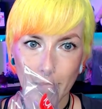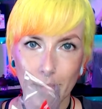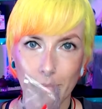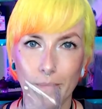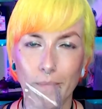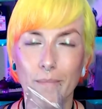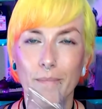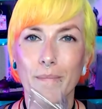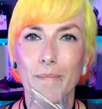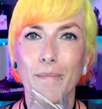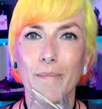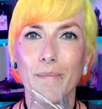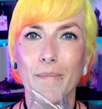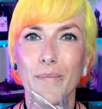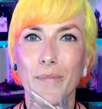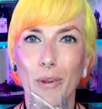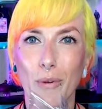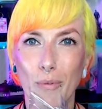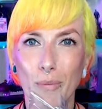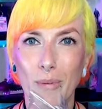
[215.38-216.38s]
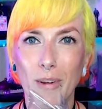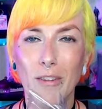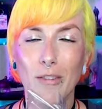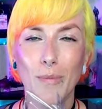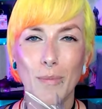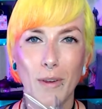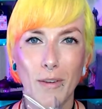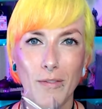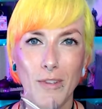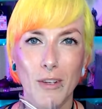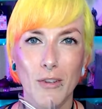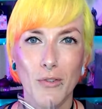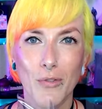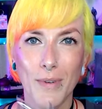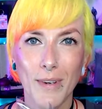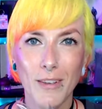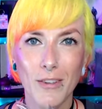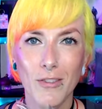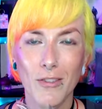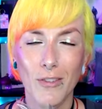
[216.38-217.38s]
It reminds me of the
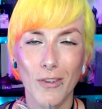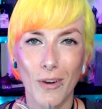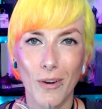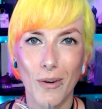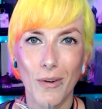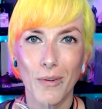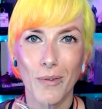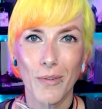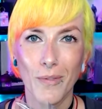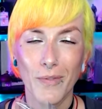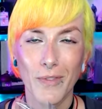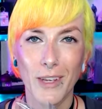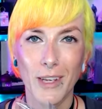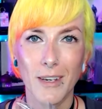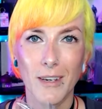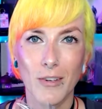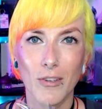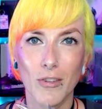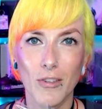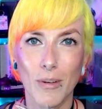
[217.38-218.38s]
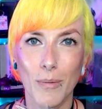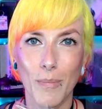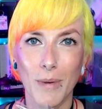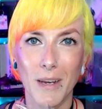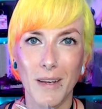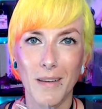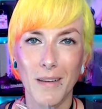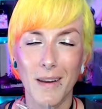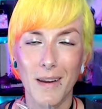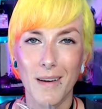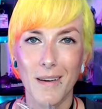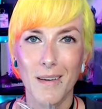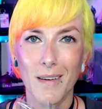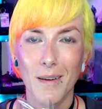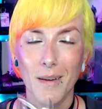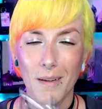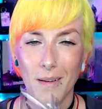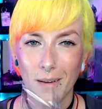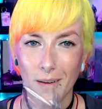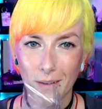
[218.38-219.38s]
treat stall that used to be there.
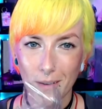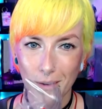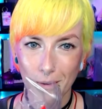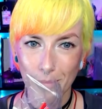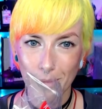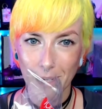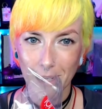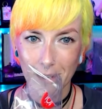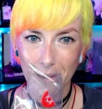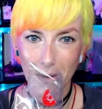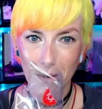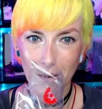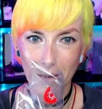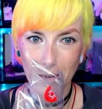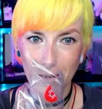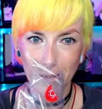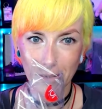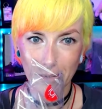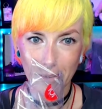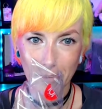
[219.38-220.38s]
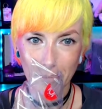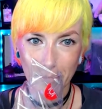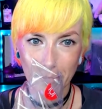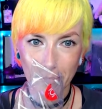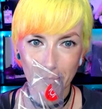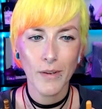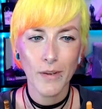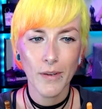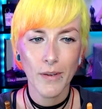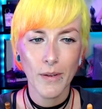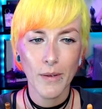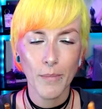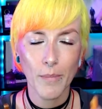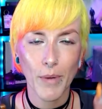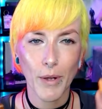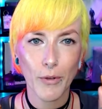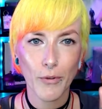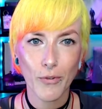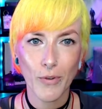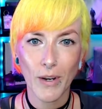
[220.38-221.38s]
Oh my god.
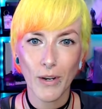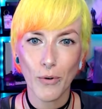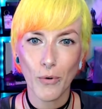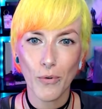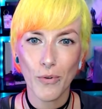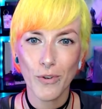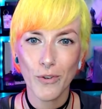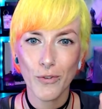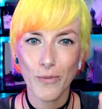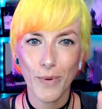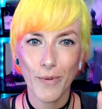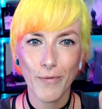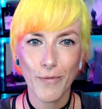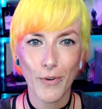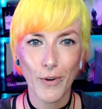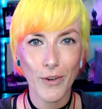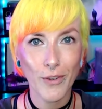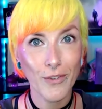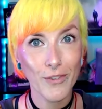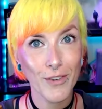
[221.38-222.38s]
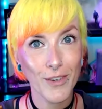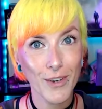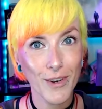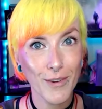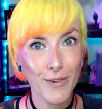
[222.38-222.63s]
I'll try the orange one first, you know,